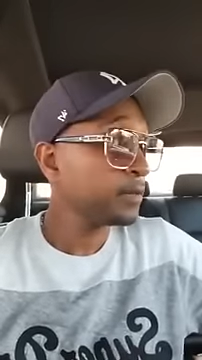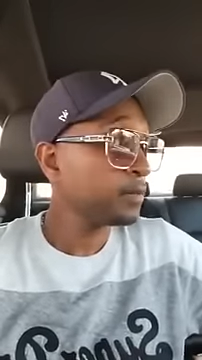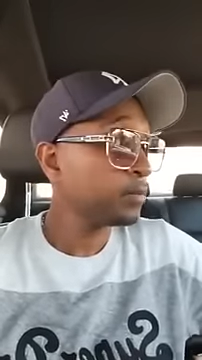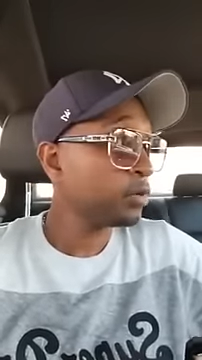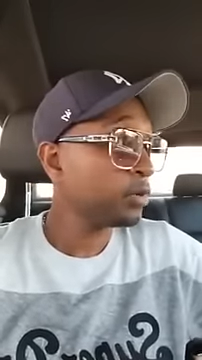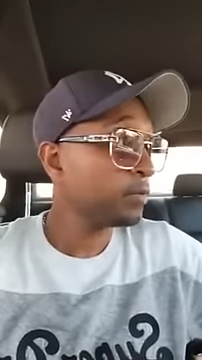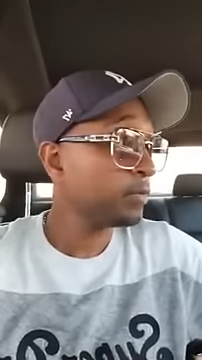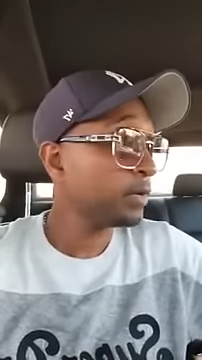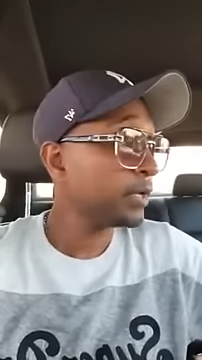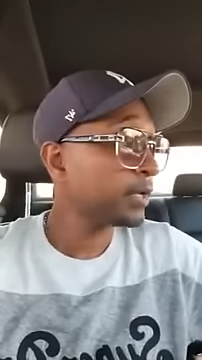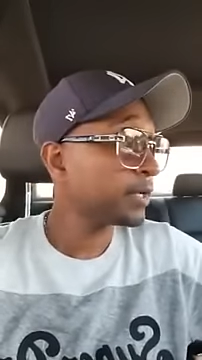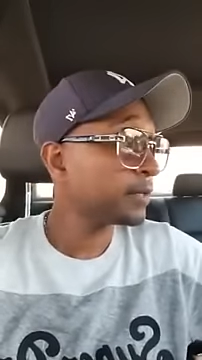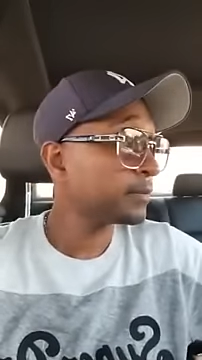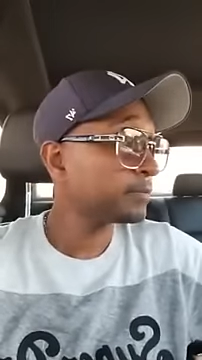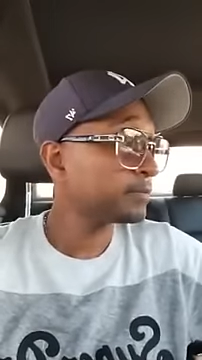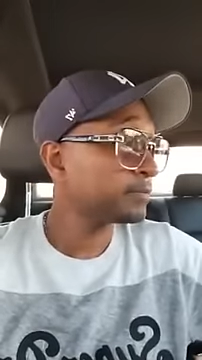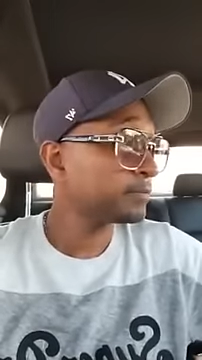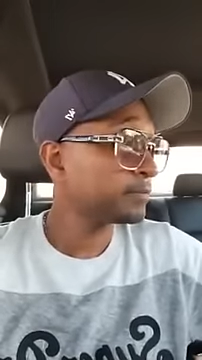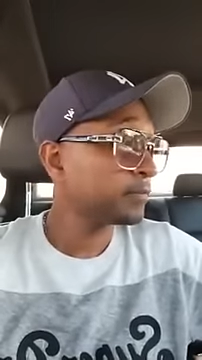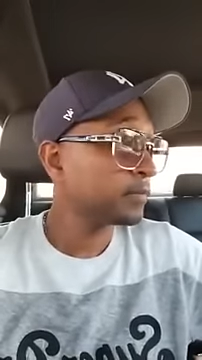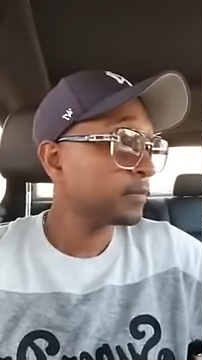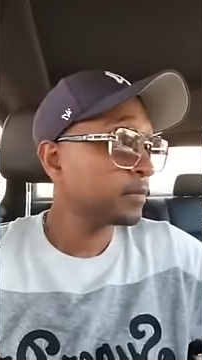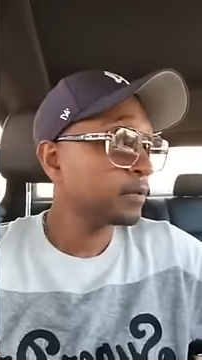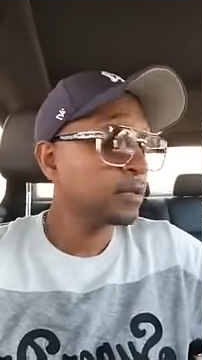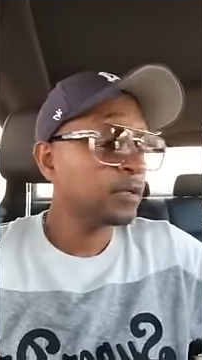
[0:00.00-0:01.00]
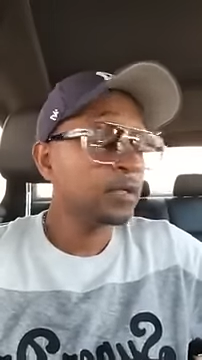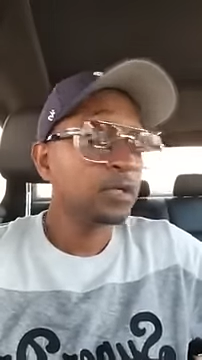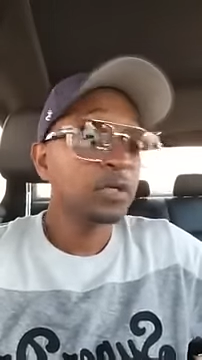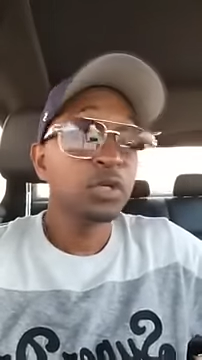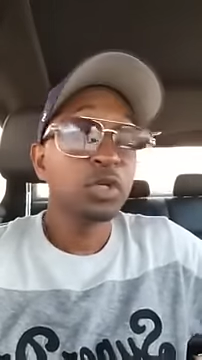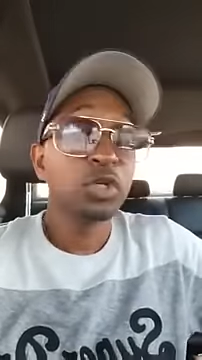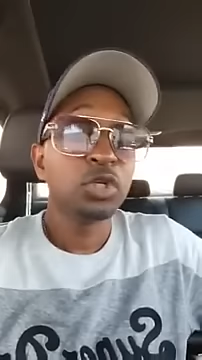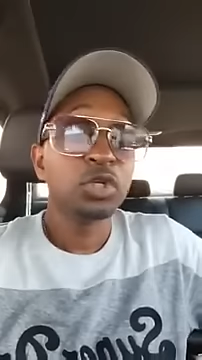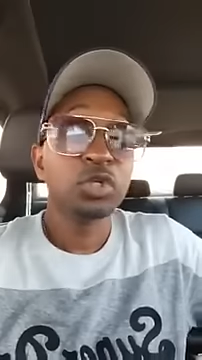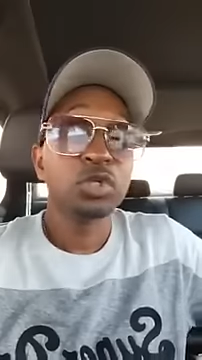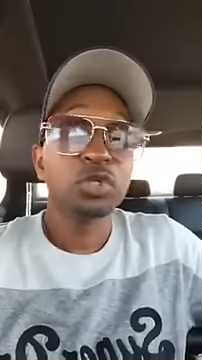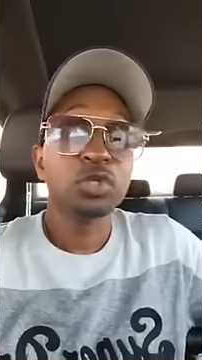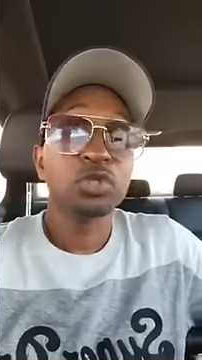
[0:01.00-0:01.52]
Point blank.
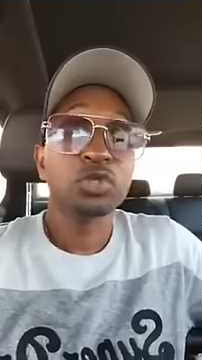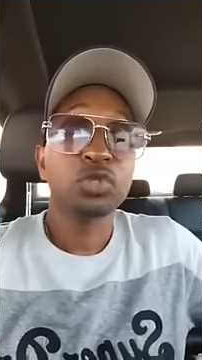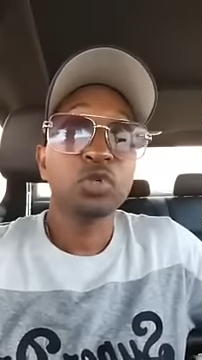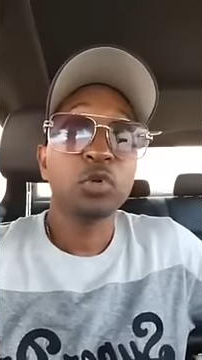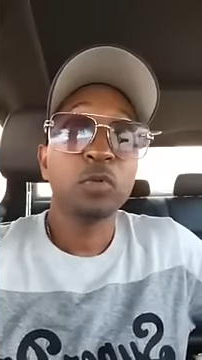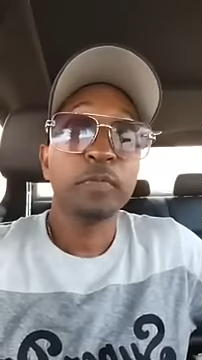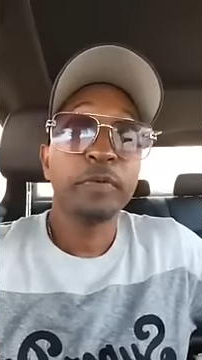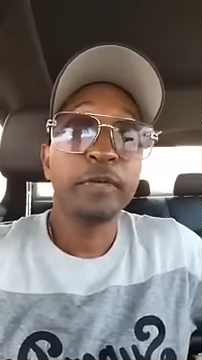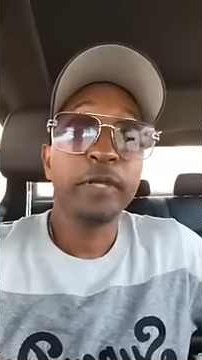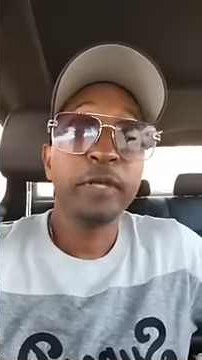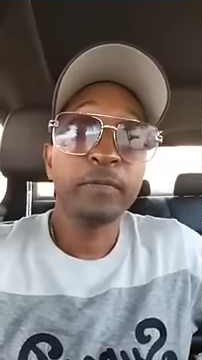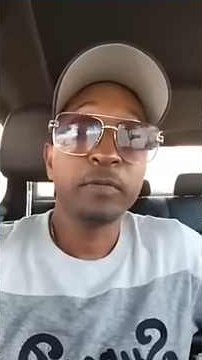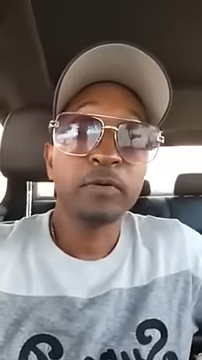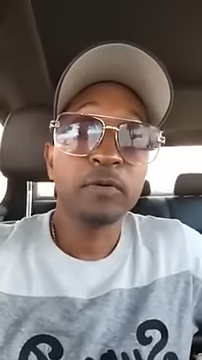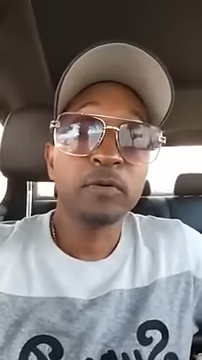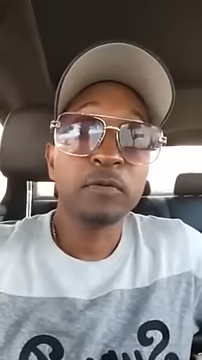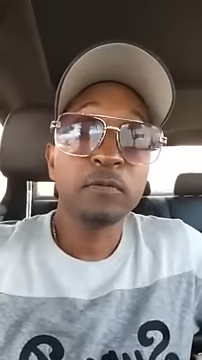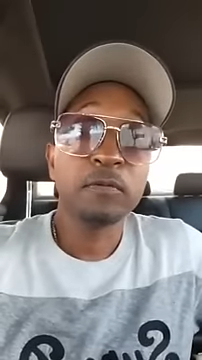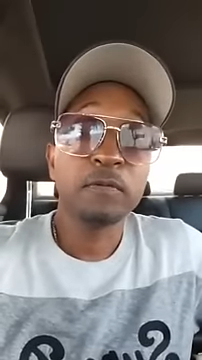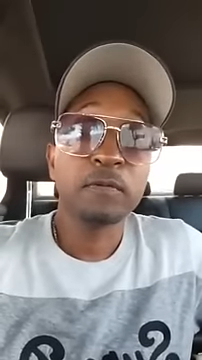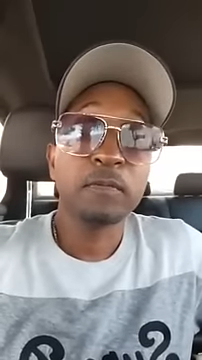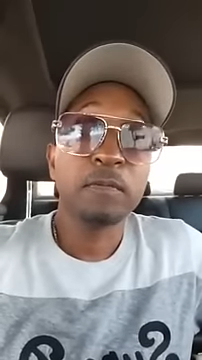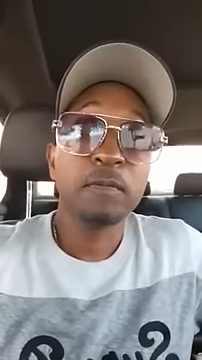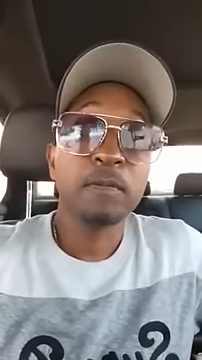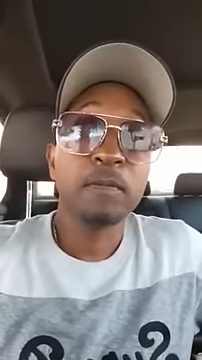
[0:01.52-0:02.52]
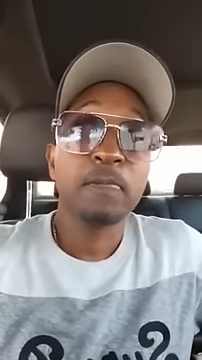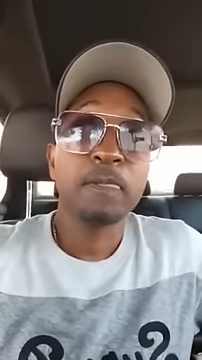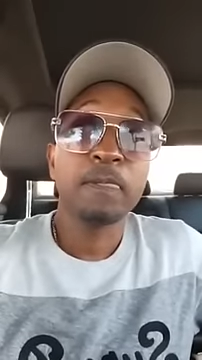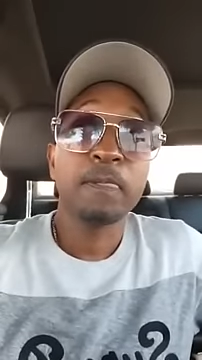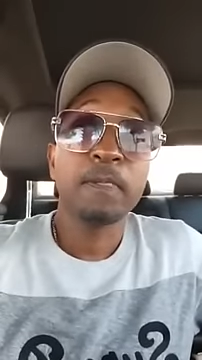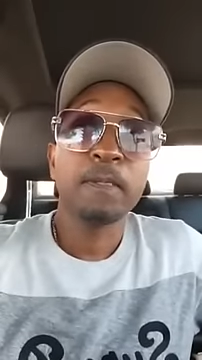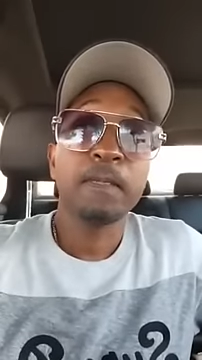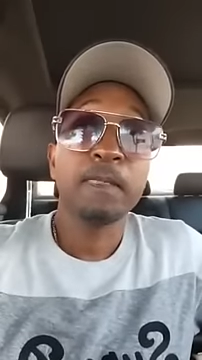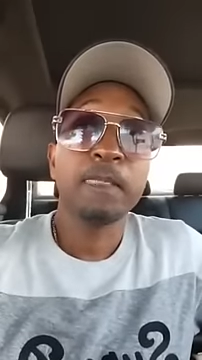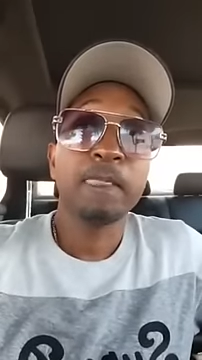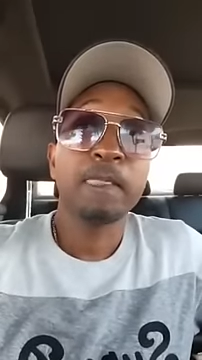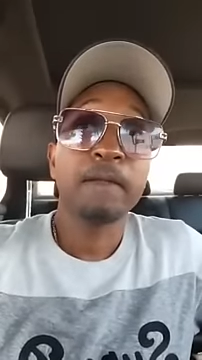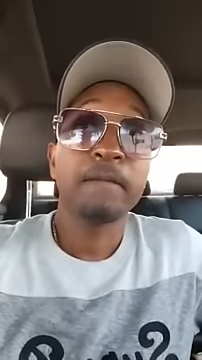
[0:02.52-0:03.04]
So people,
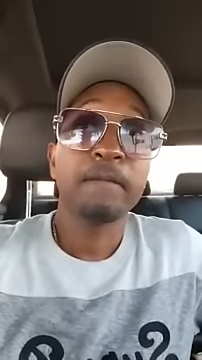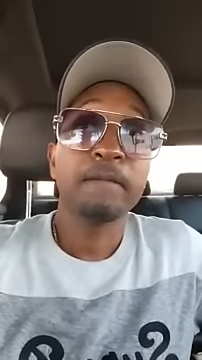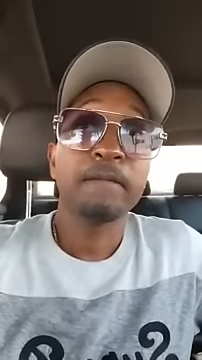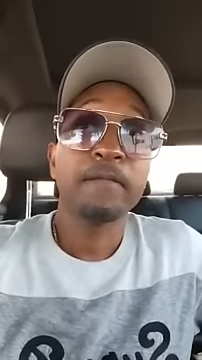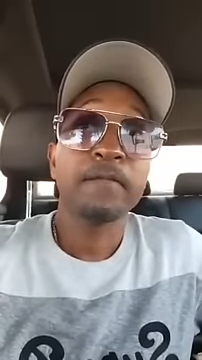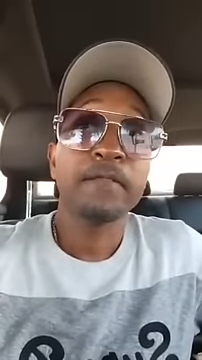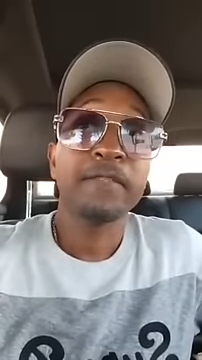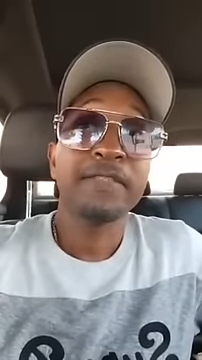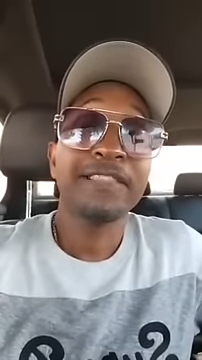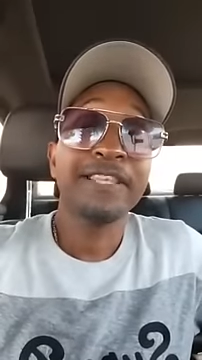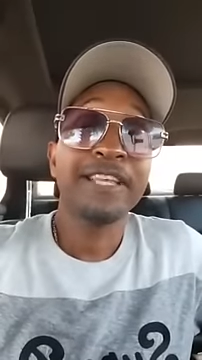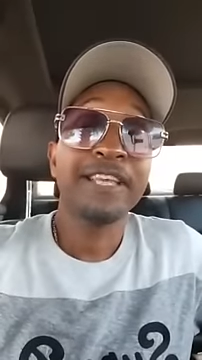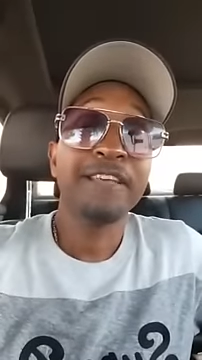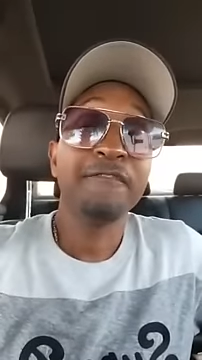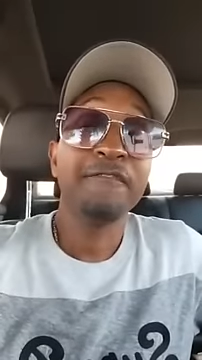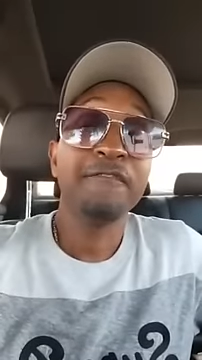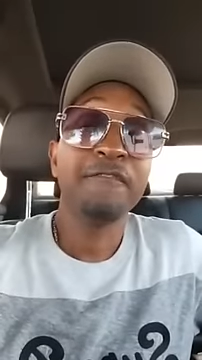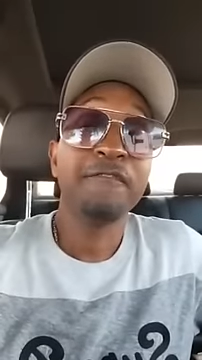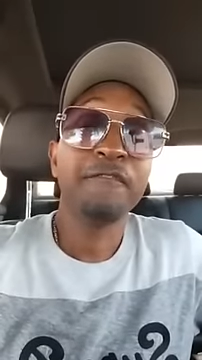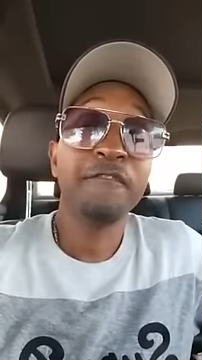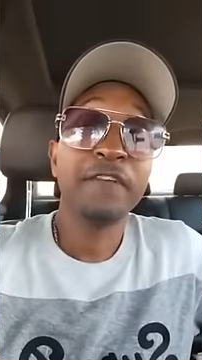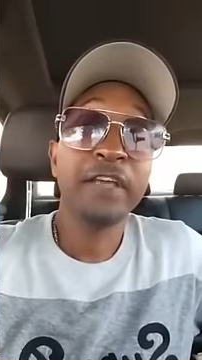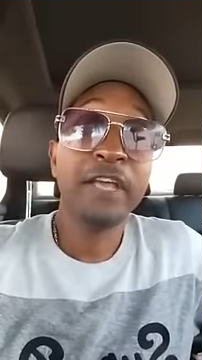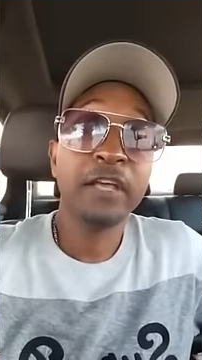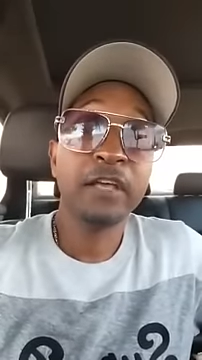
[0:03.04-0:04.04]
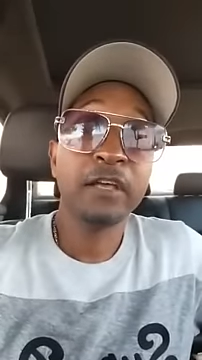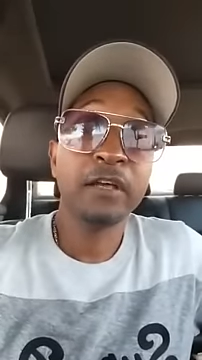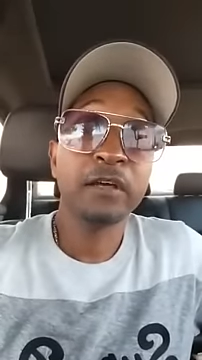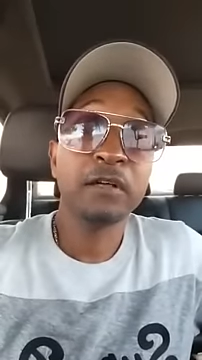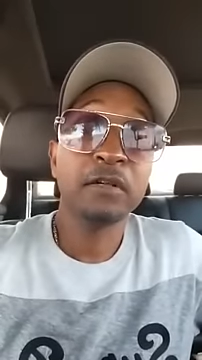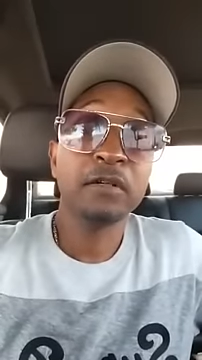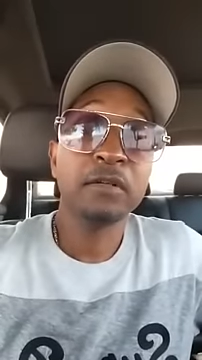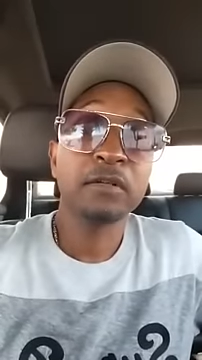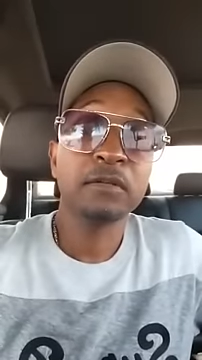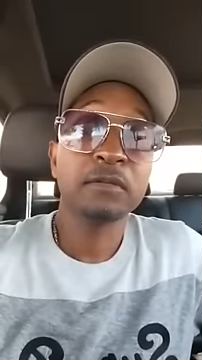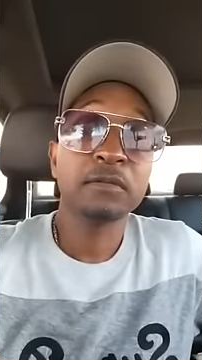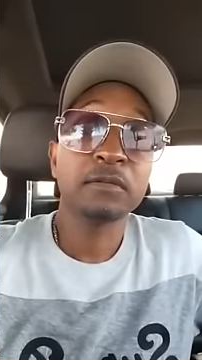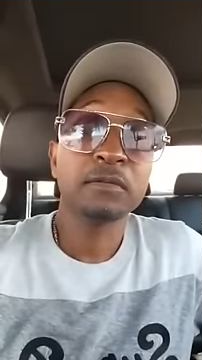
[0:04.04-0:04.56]
they
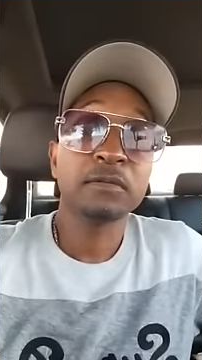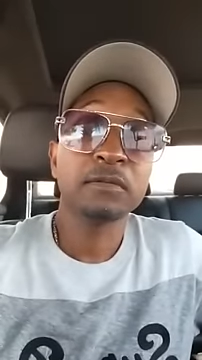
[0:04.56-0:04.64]
fail.